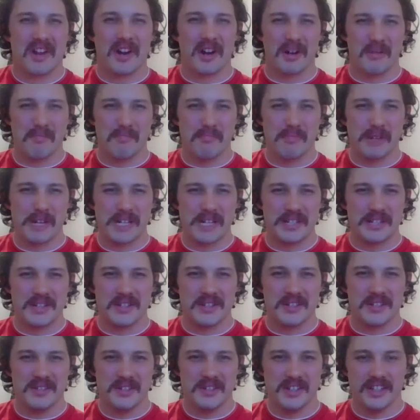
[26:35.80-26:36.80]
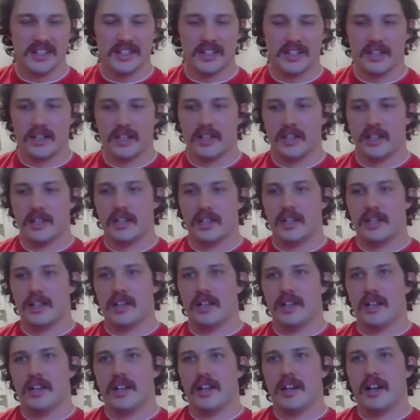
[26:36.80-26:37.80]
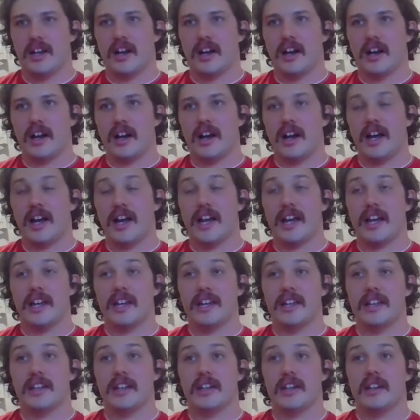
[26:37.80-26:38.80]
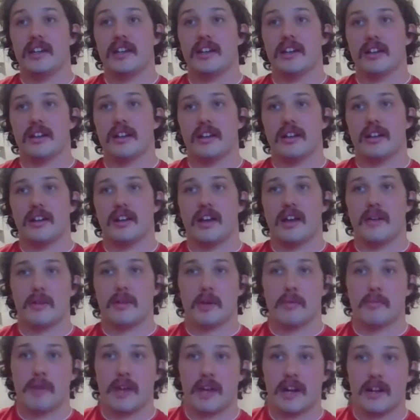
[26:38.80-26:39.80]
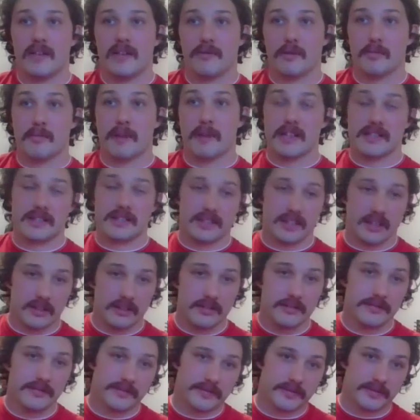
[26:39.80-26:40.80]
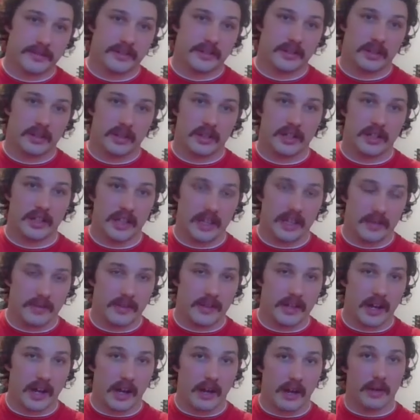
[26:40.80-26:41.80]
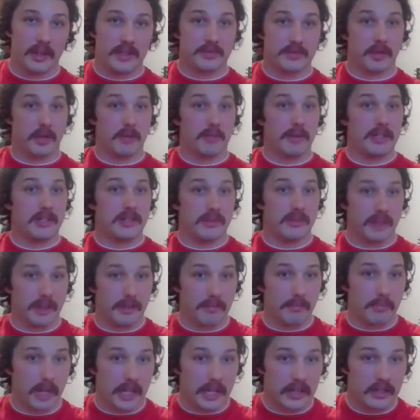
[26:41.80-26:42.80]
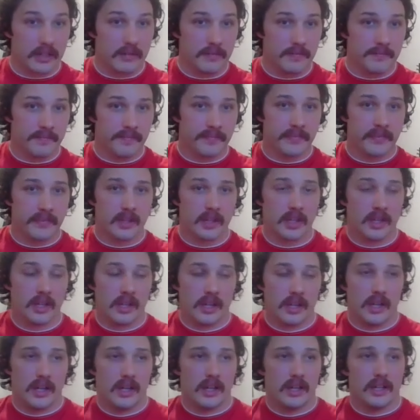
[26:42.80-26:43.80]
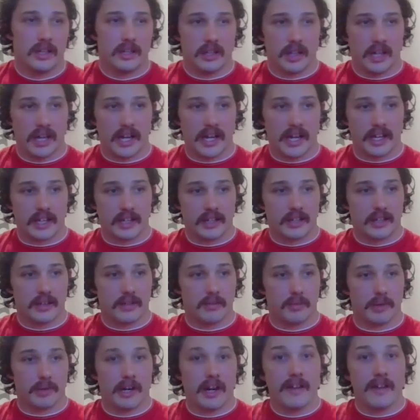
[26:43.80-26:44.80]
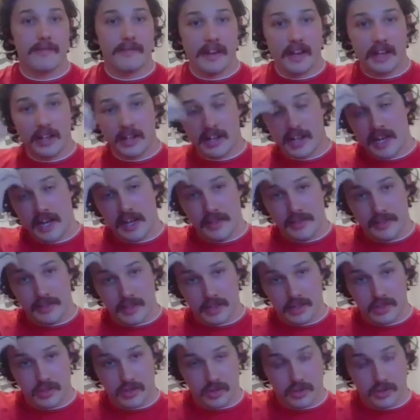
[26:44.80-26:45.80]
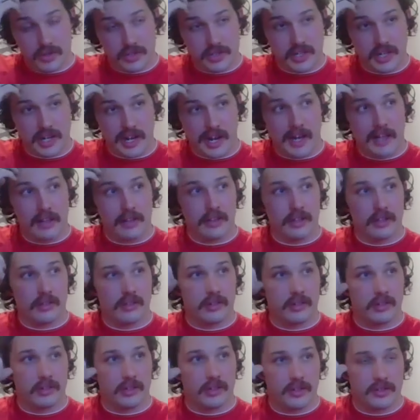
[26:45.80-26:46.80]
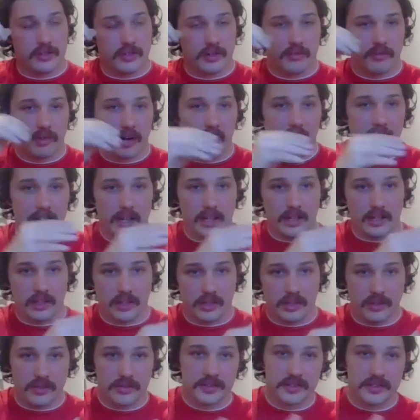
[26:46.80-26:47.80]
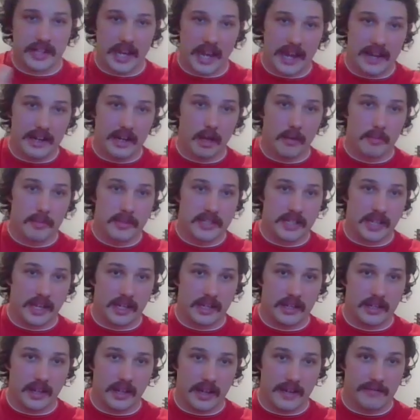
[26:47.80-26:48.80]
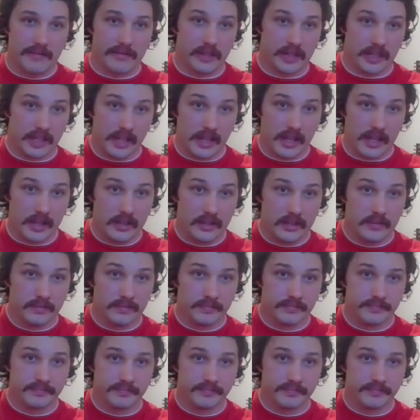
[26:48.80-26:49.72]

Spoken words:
I'm going to beat you. I am competitive with myself in that I always want to be doing better. Like when I found out that George Carlin used to write a new stand-up set every year,